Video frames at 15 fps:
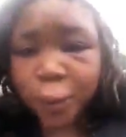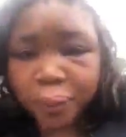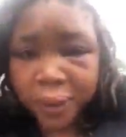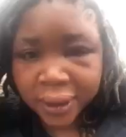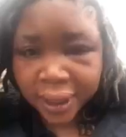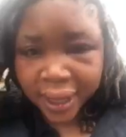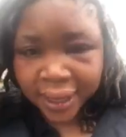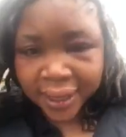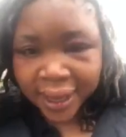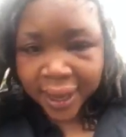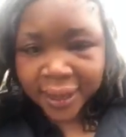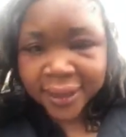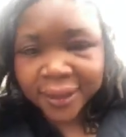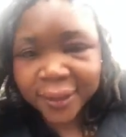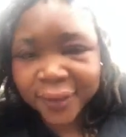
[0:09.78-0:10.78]
open a
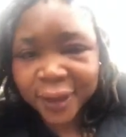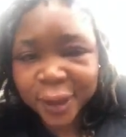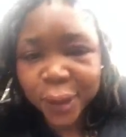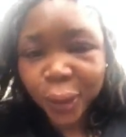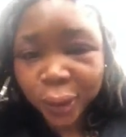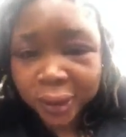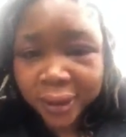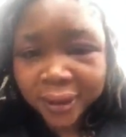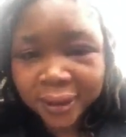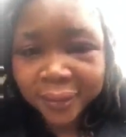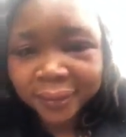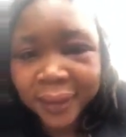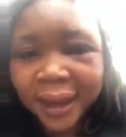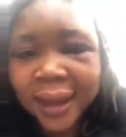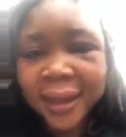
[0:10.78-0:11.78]
case of assault
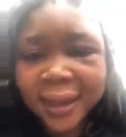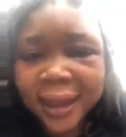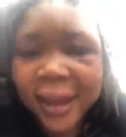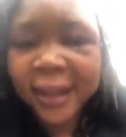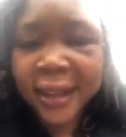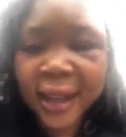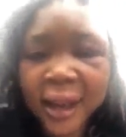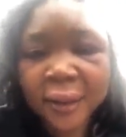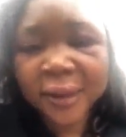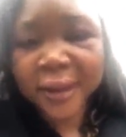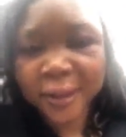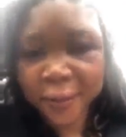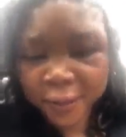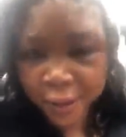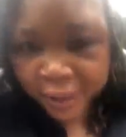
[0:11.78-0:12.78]
in the early
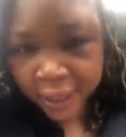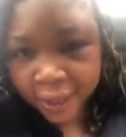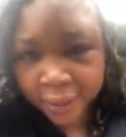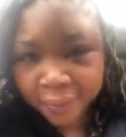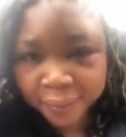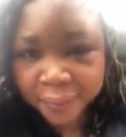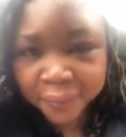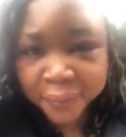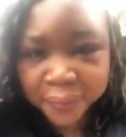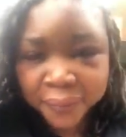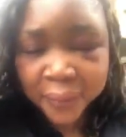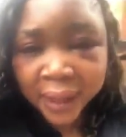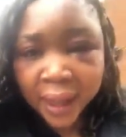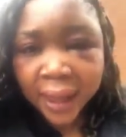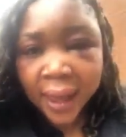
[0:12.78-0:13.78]
hours of today.
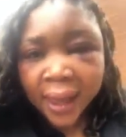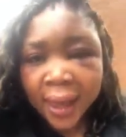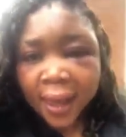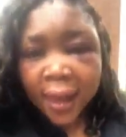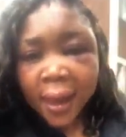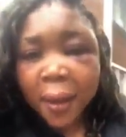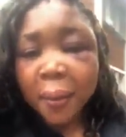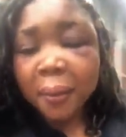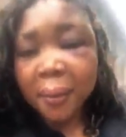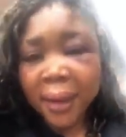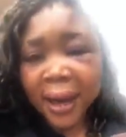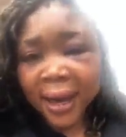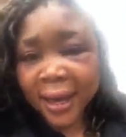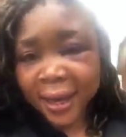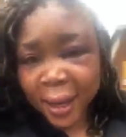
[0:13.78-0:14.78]

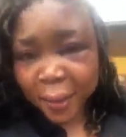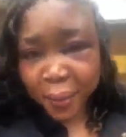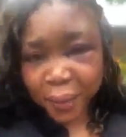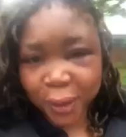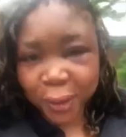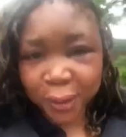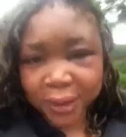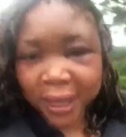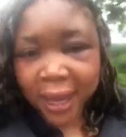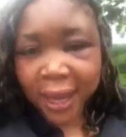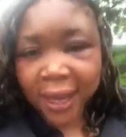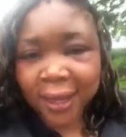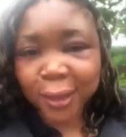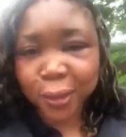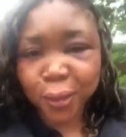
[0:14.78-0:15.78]
My
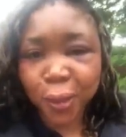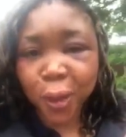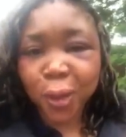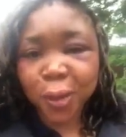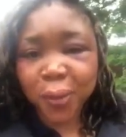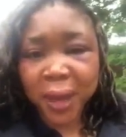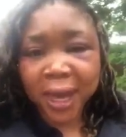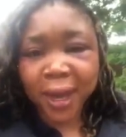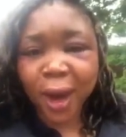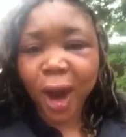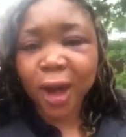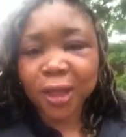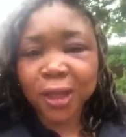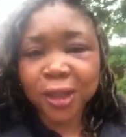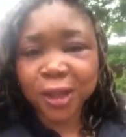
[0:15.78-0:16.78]
abuser is roaming
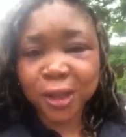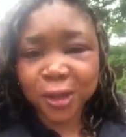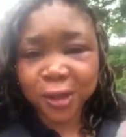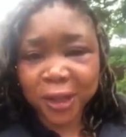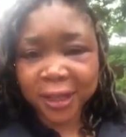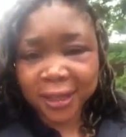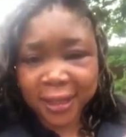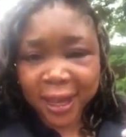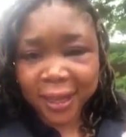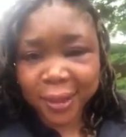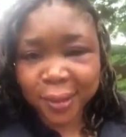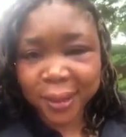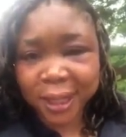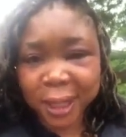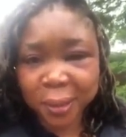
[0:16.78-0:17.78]
on the streets
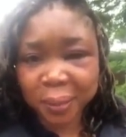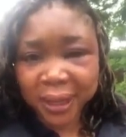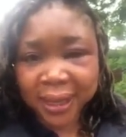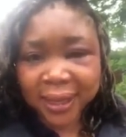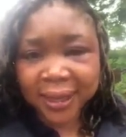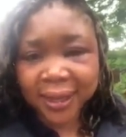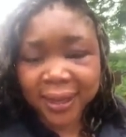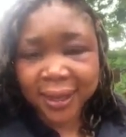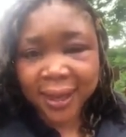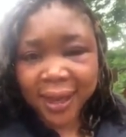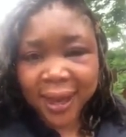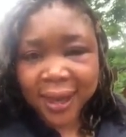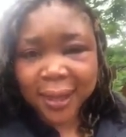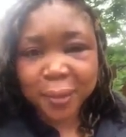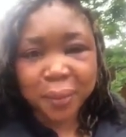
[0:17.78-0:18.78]
as we speak.
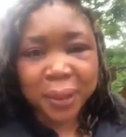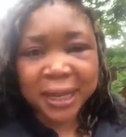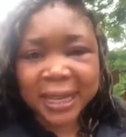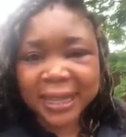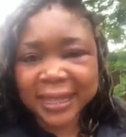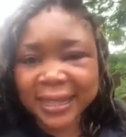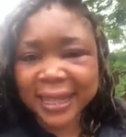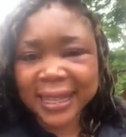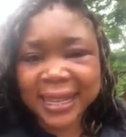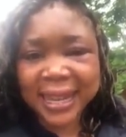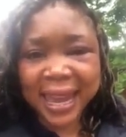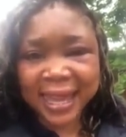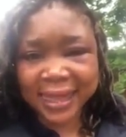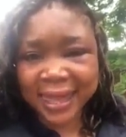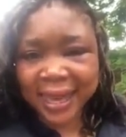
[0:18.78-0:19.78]
The police did
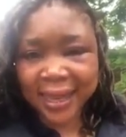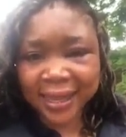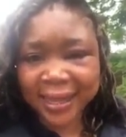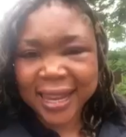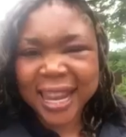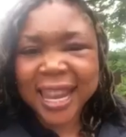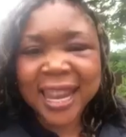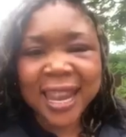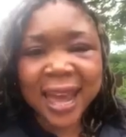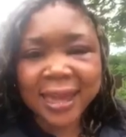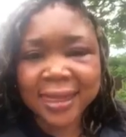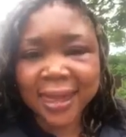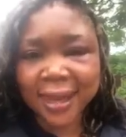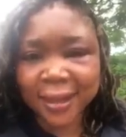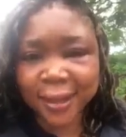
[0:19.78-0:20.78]
nothing,
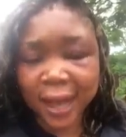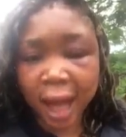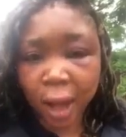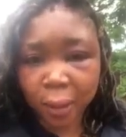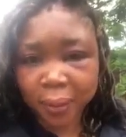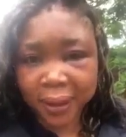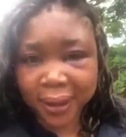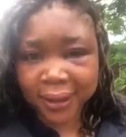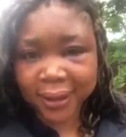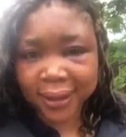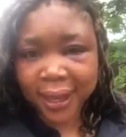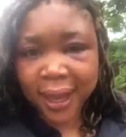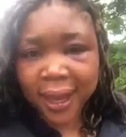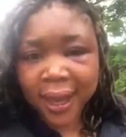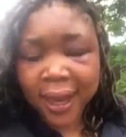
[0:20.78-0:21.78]
nothing to help
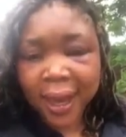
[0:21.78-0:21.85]
us.